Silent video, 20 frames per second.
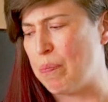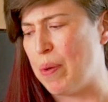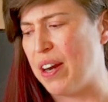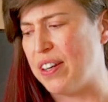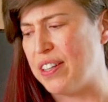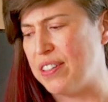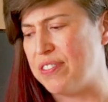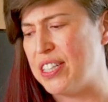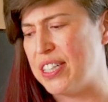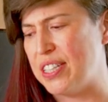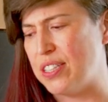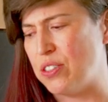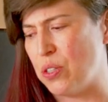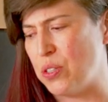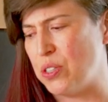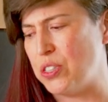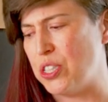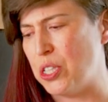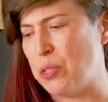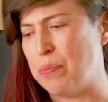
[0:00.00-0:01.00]
Part of it is
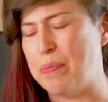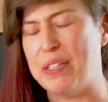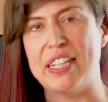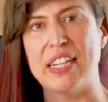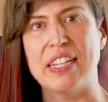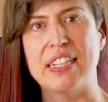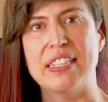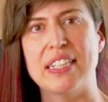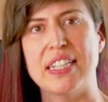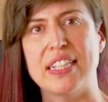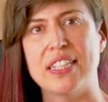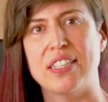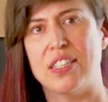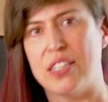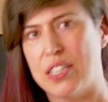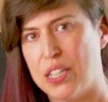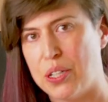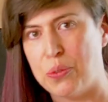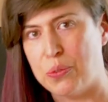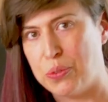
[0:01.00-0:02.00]
also because it's
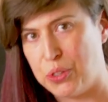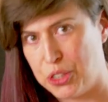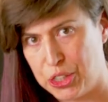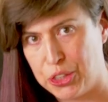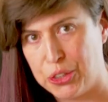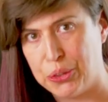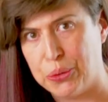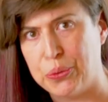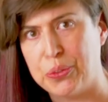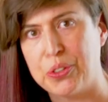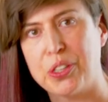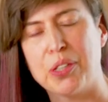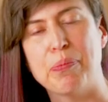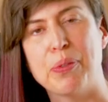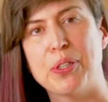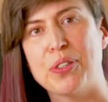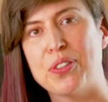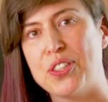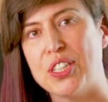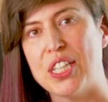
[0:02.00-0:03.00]
so new.
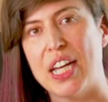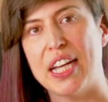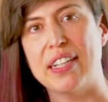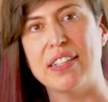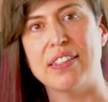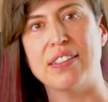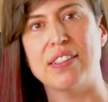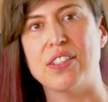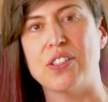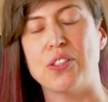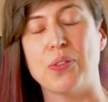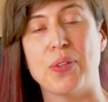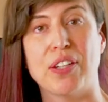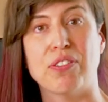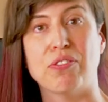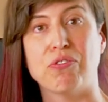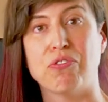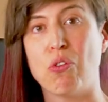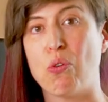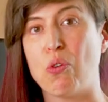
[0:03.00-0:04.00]
Computer science is
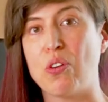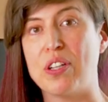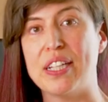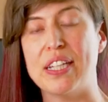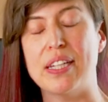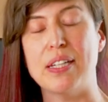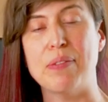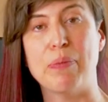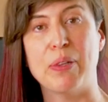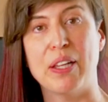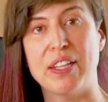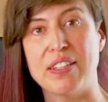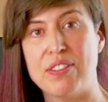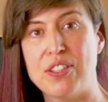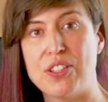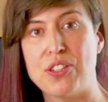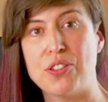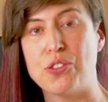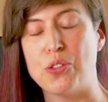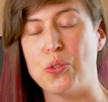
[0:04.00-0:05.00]
around 40 plus
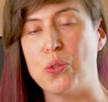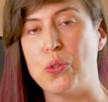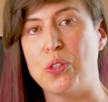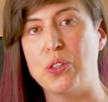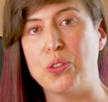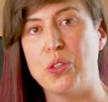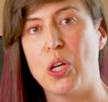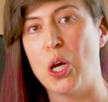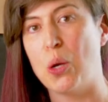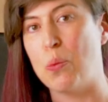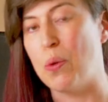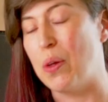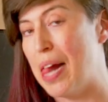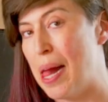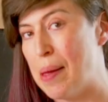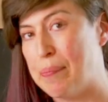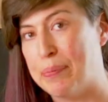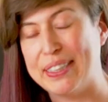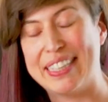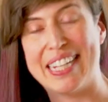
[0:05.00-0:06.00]
years old, while
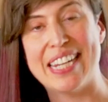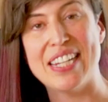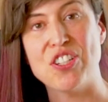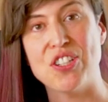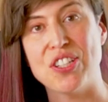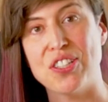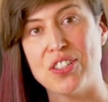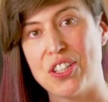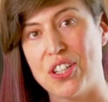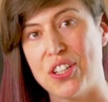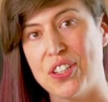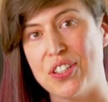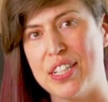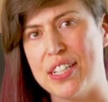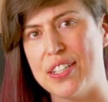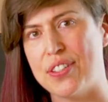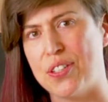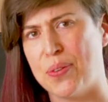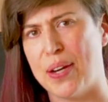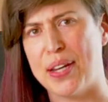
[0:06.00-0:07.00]
application security
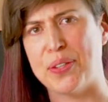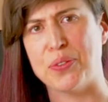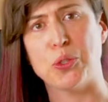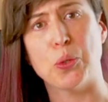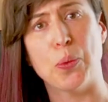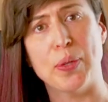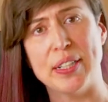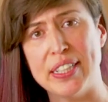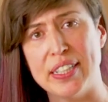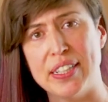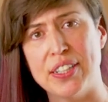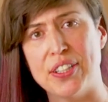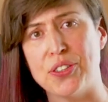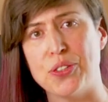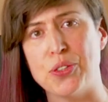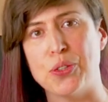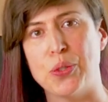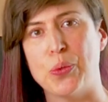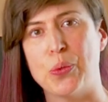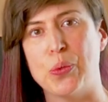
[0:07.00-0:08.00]
is around 20
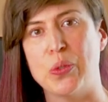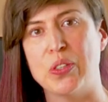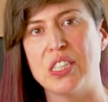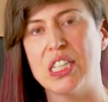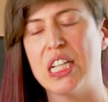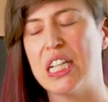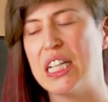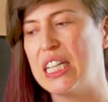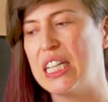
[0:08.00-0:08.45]
years old.